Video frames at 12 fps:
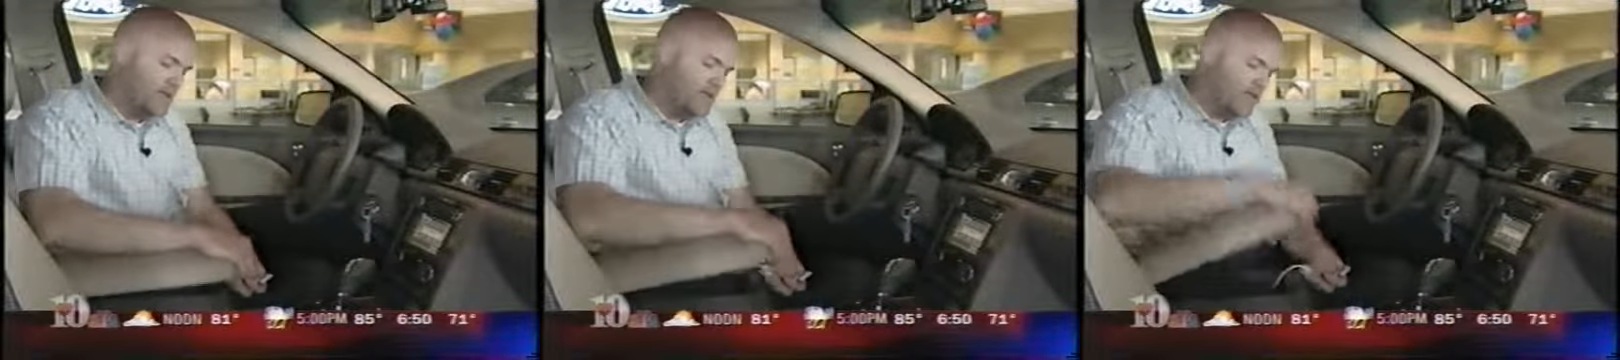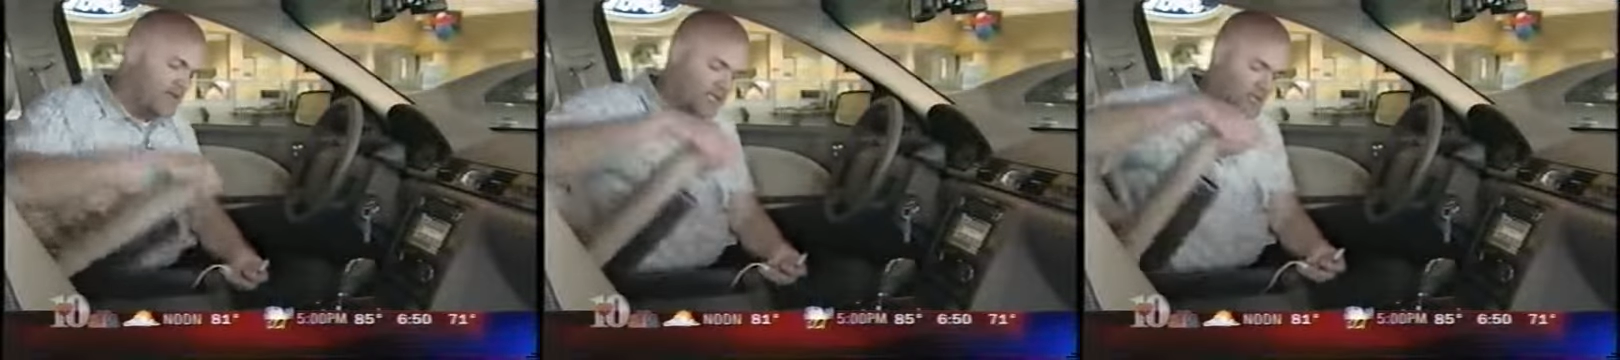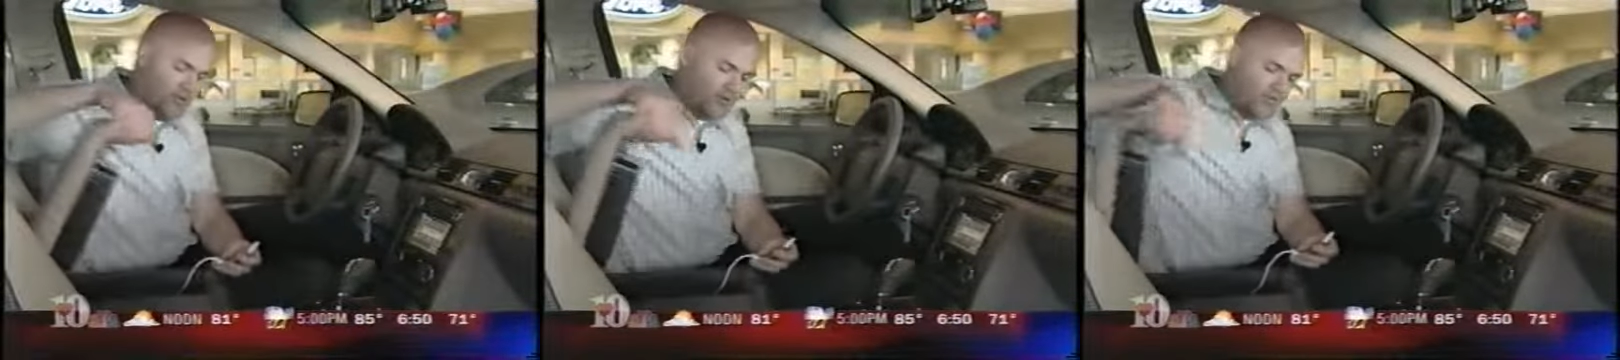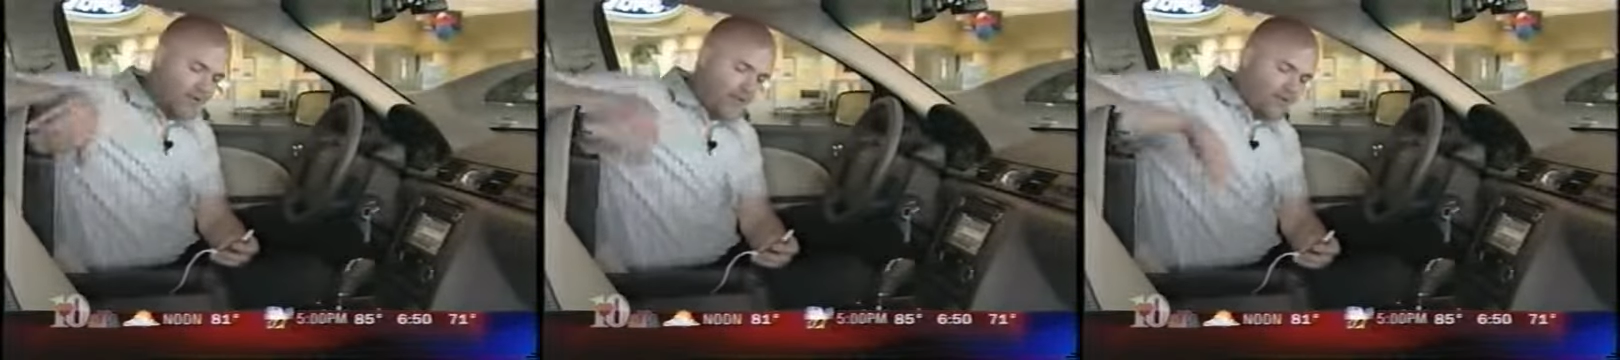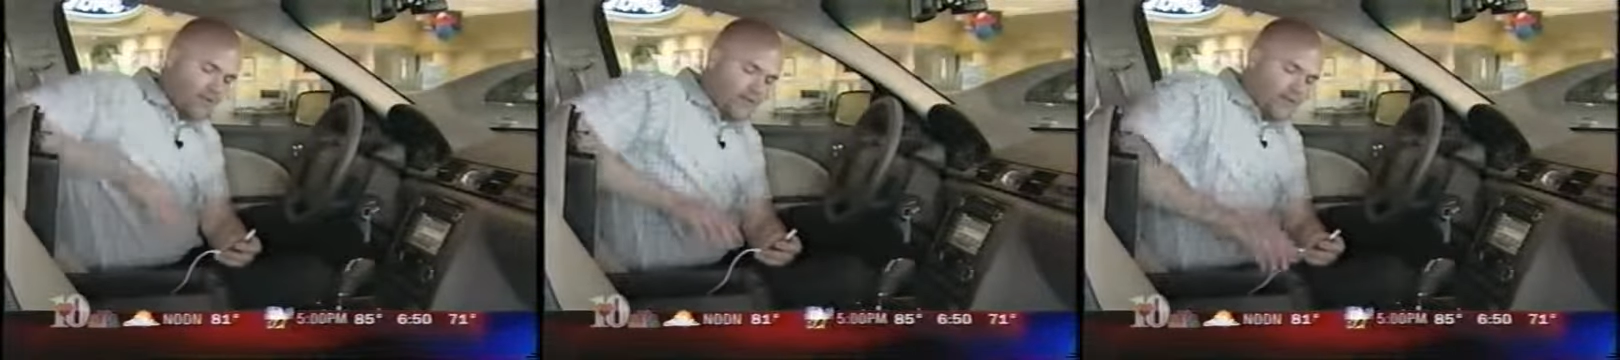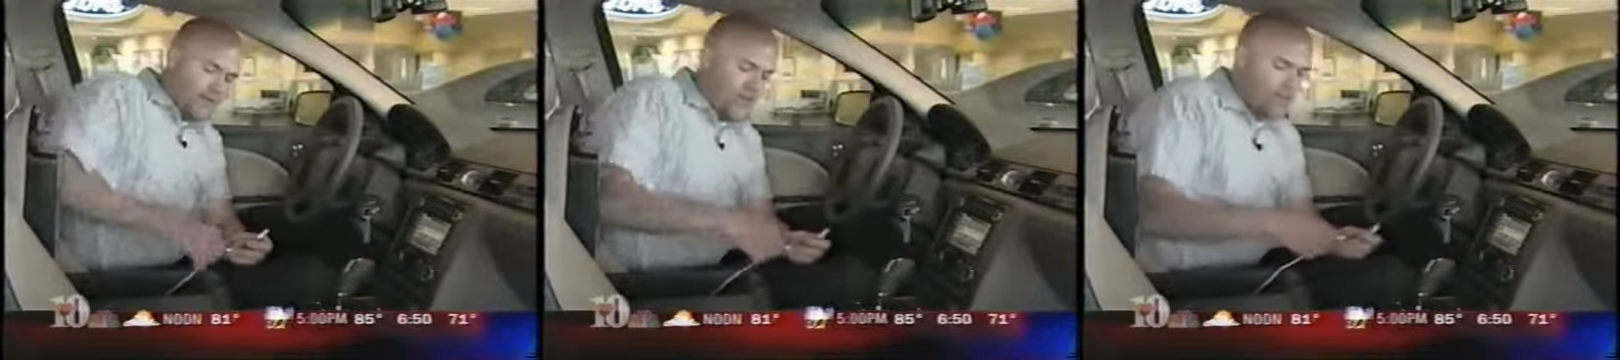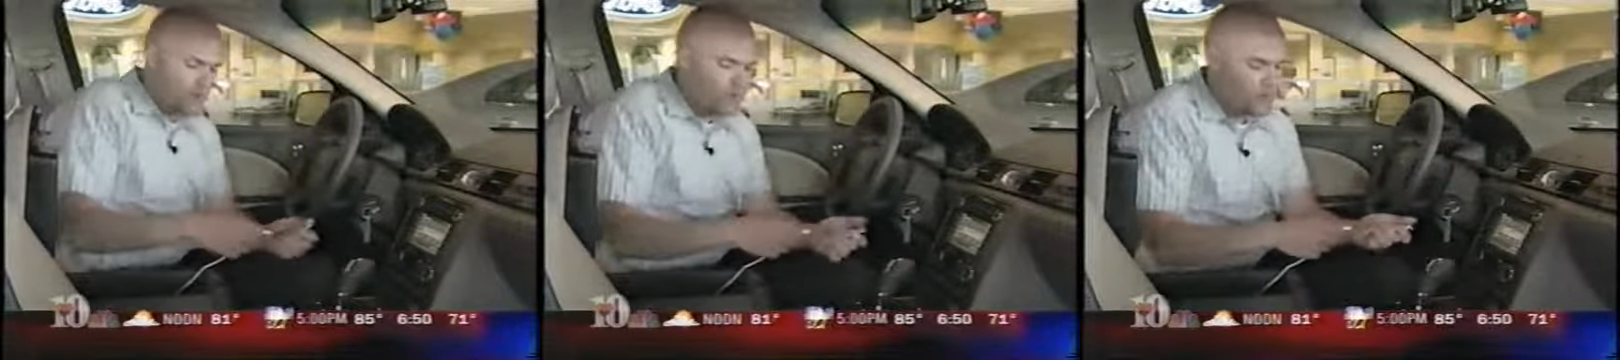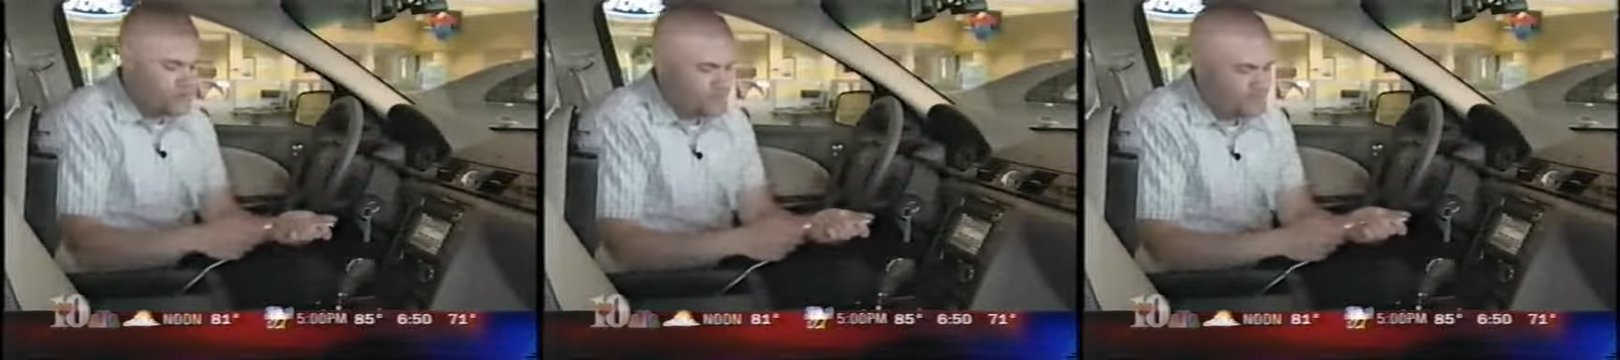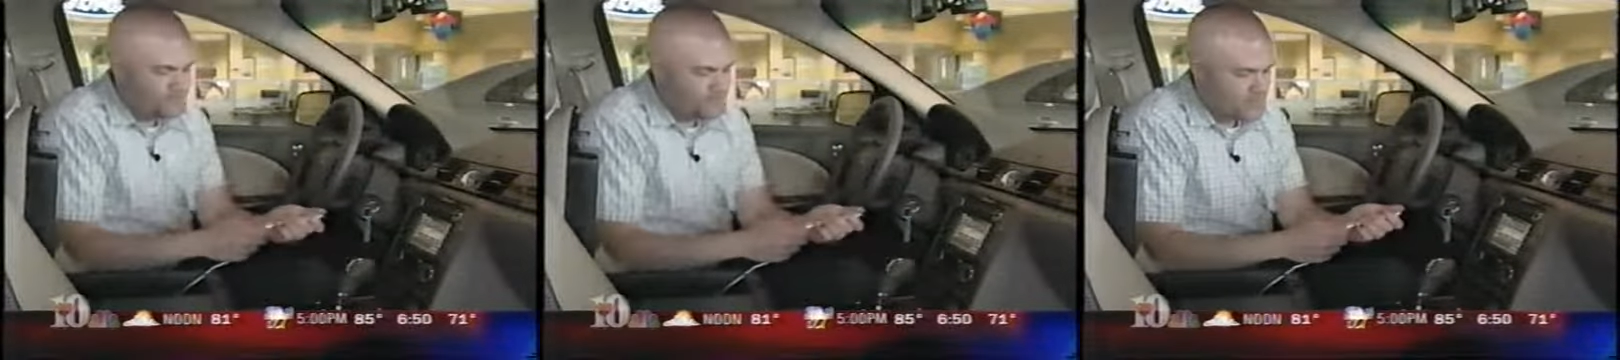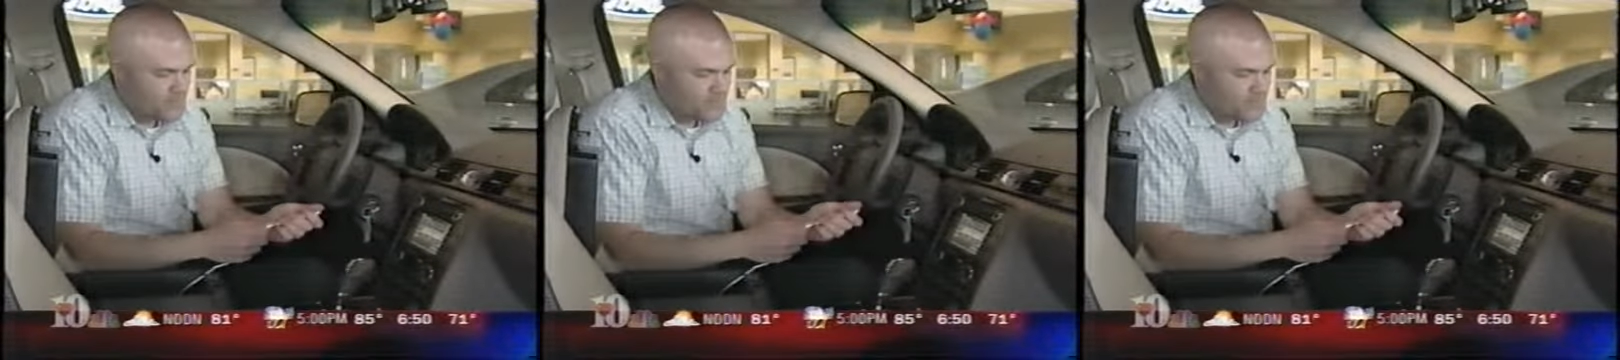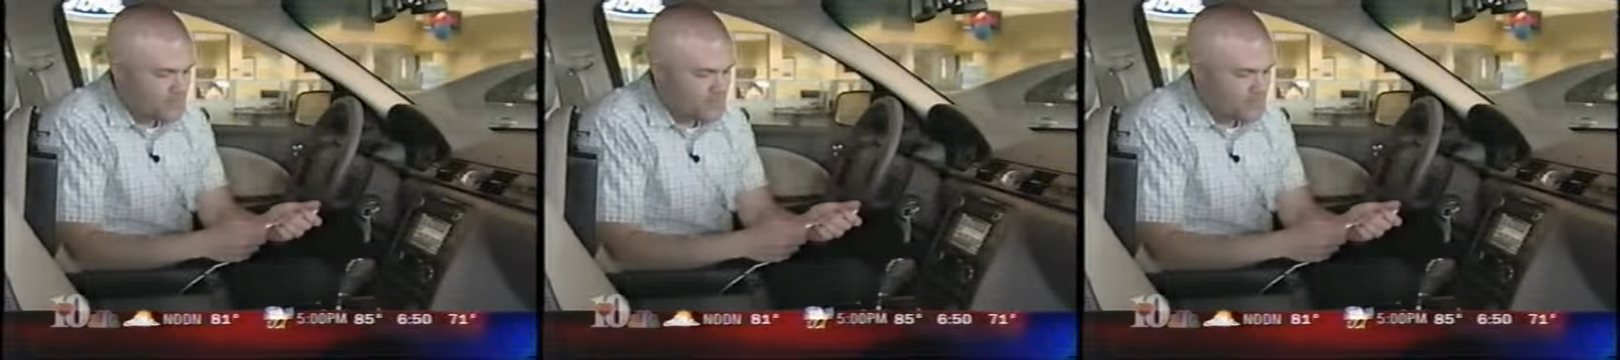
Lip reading: using your standard cable, and it